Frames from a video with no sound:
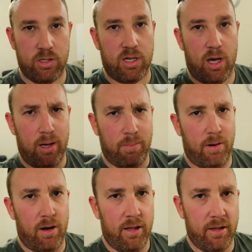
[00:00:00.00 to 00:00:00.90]
just going
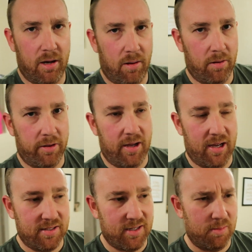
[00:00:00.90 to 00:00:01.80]
by the old
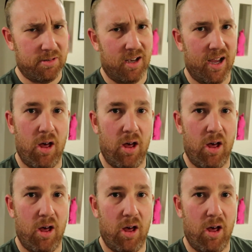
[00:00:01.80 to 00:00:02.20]
Samsung